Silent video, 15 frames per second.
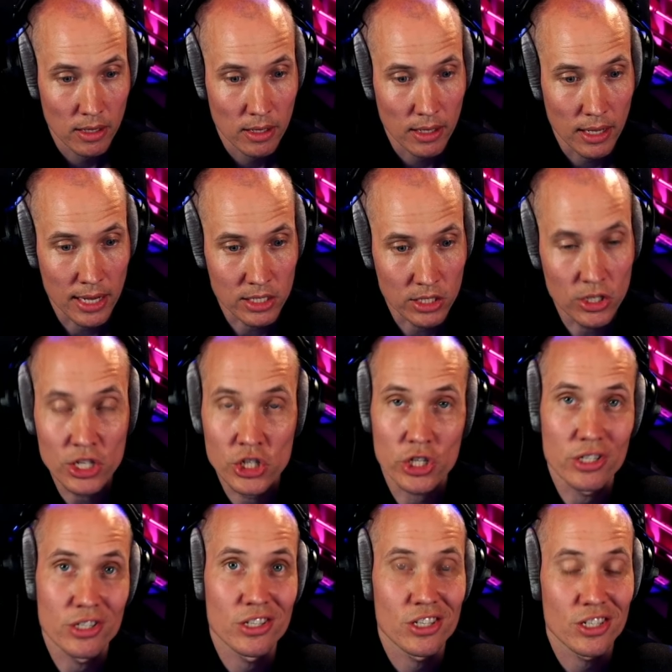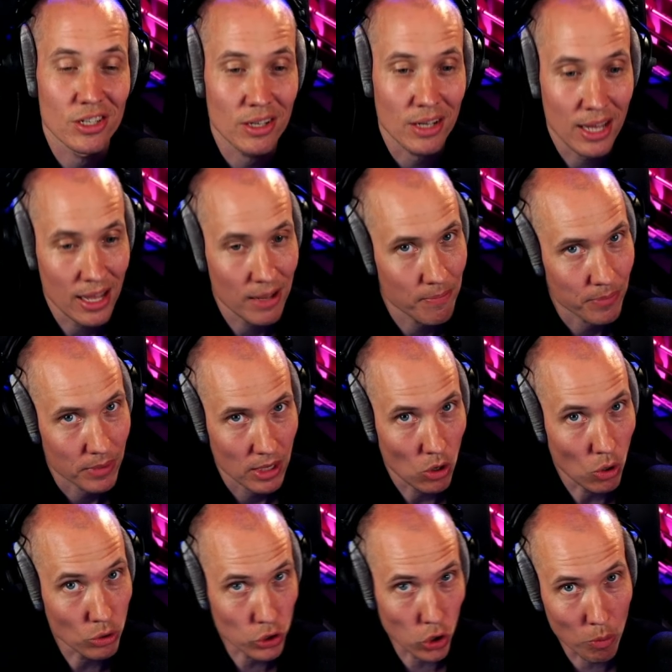as additions
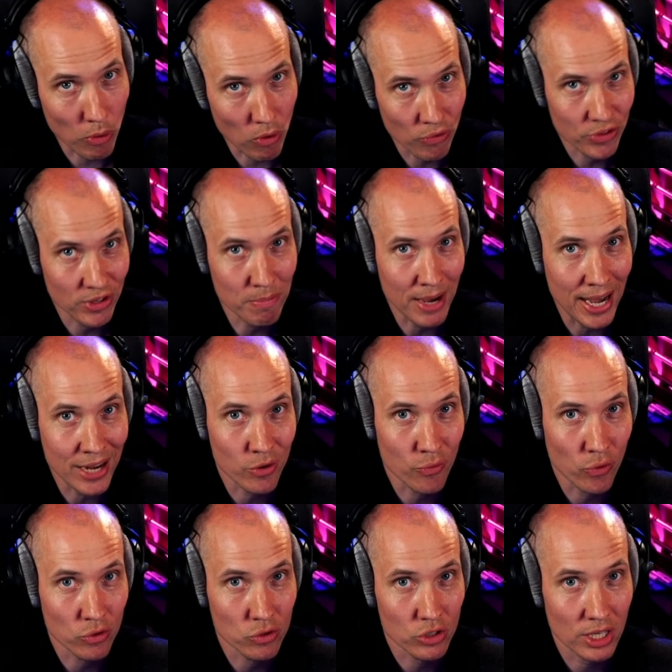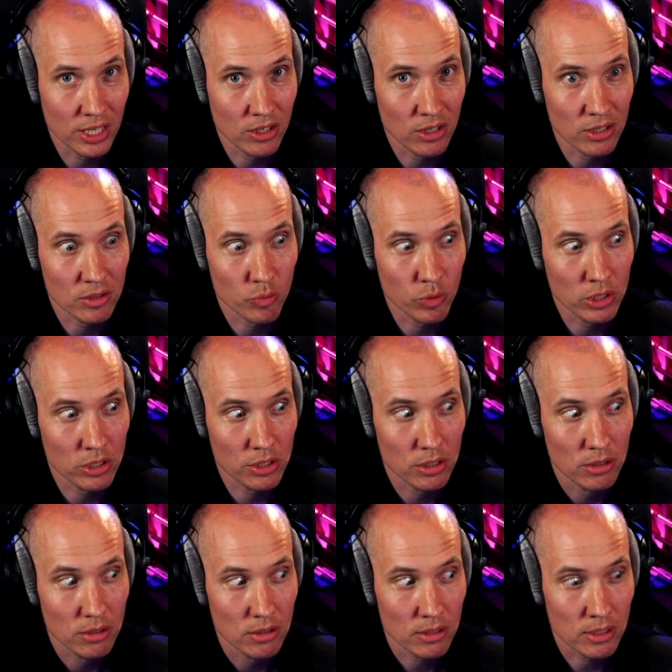on top of the microphone signals, which
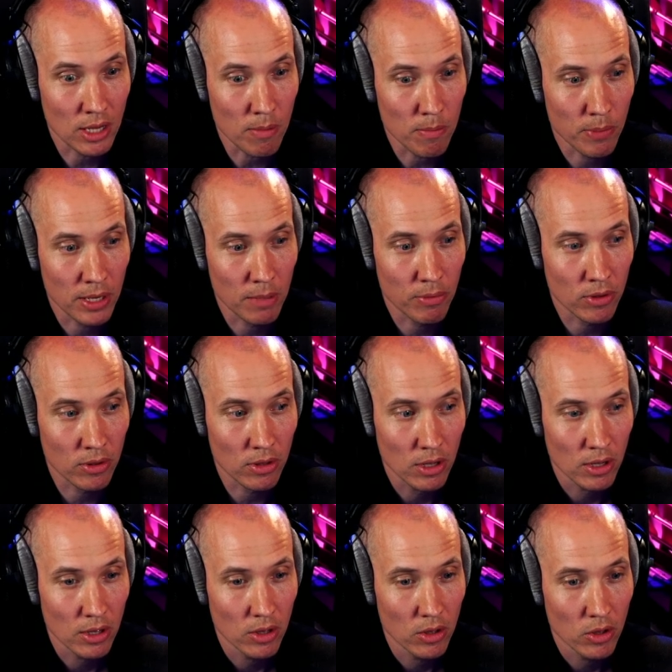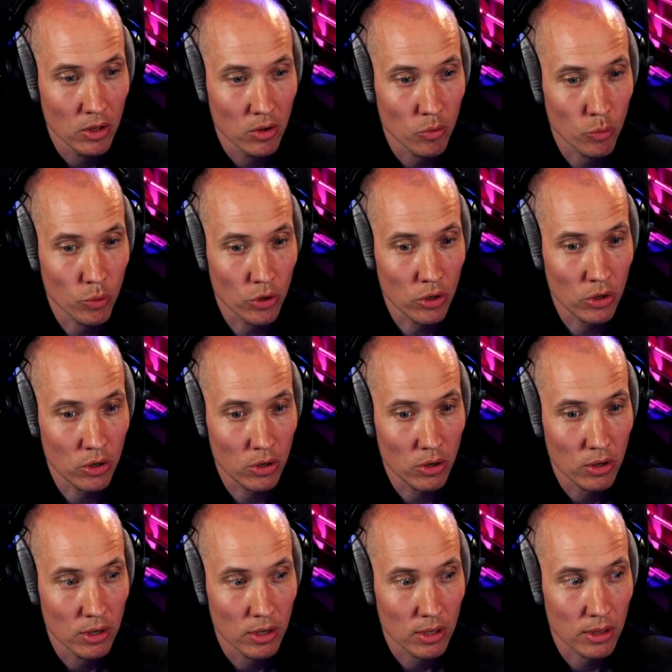some people were
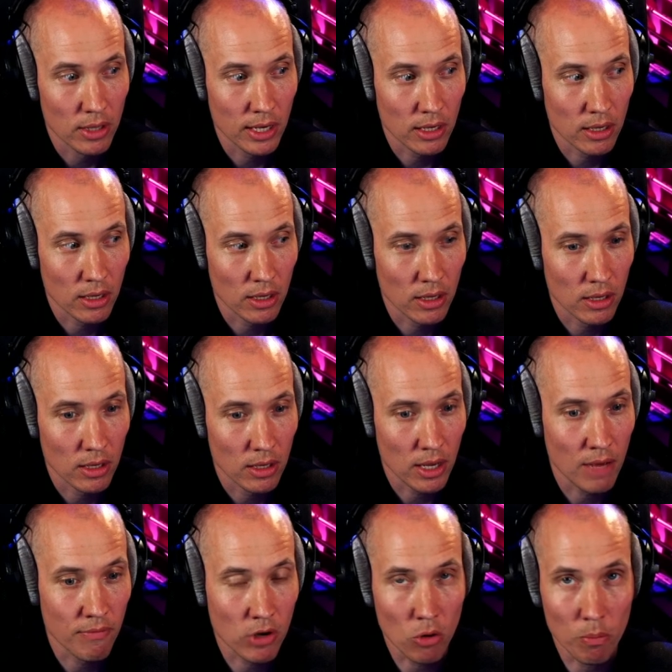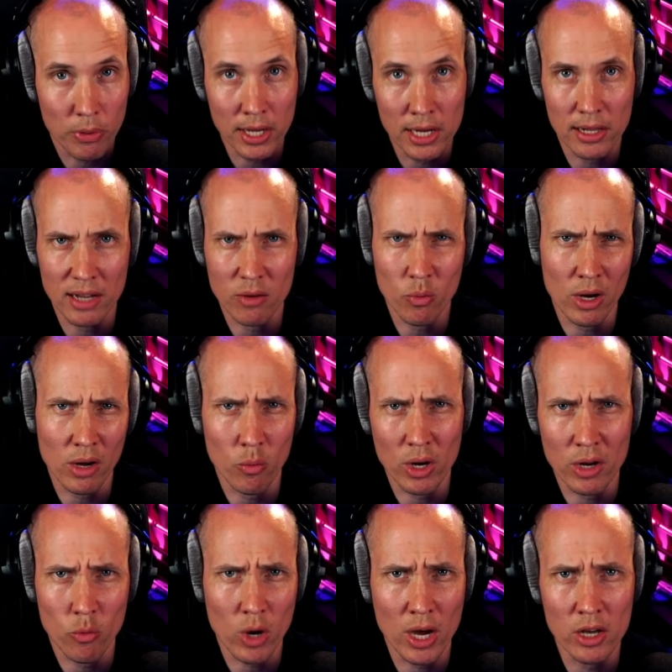like have complained like,
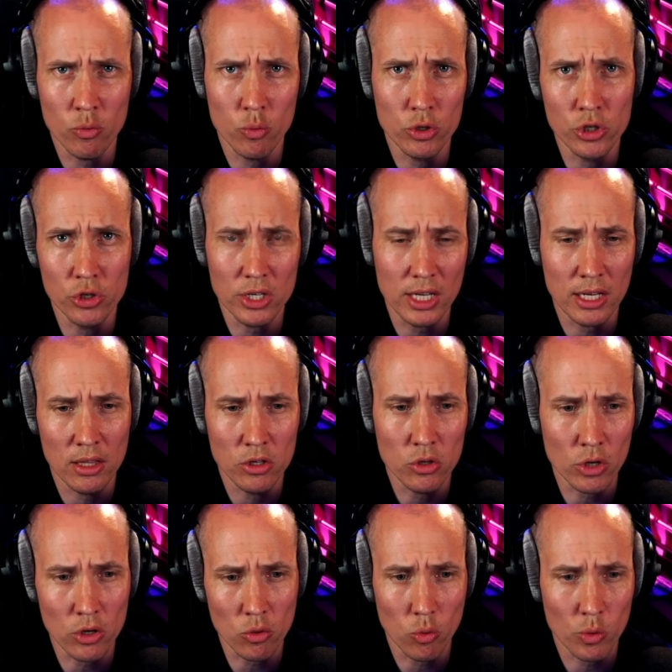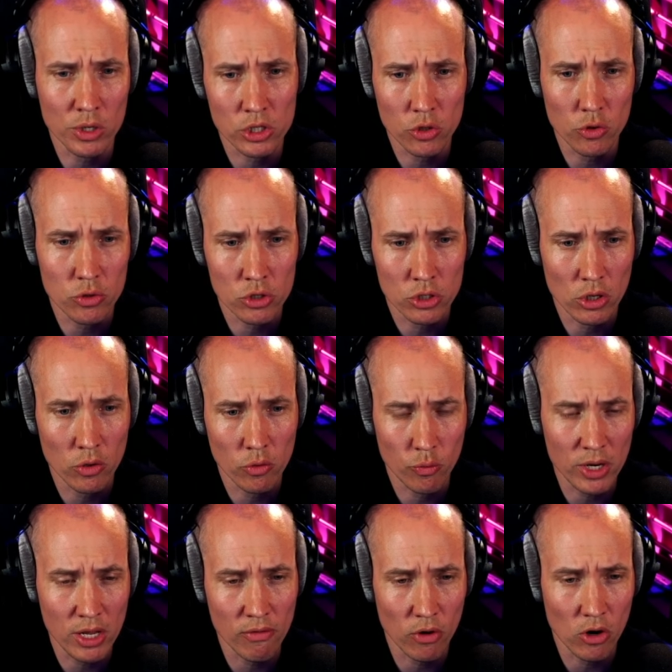why would you need? You can always use a
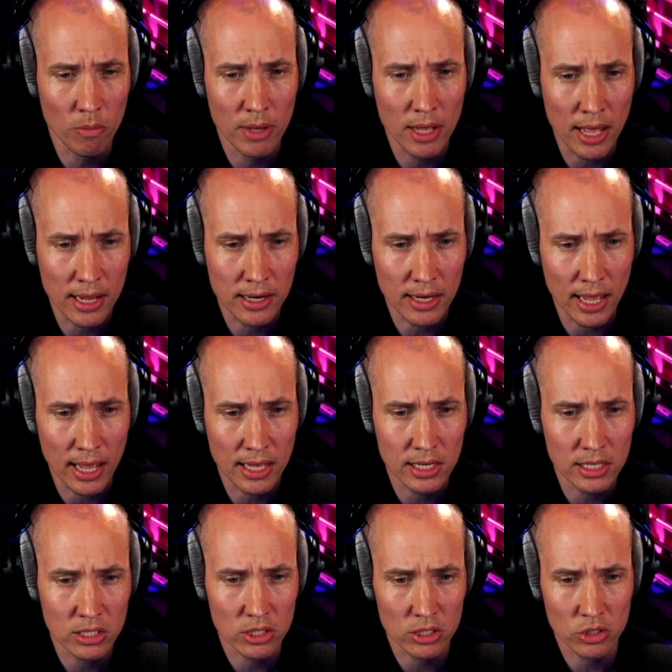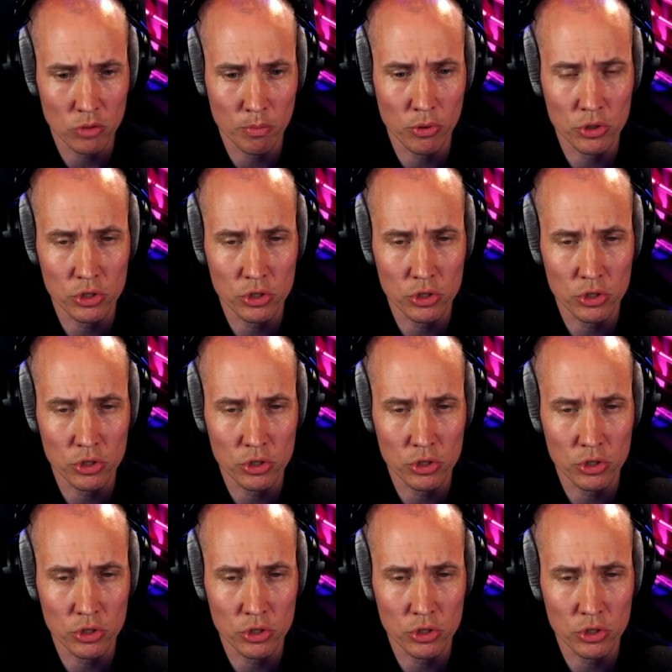reverb and add it to push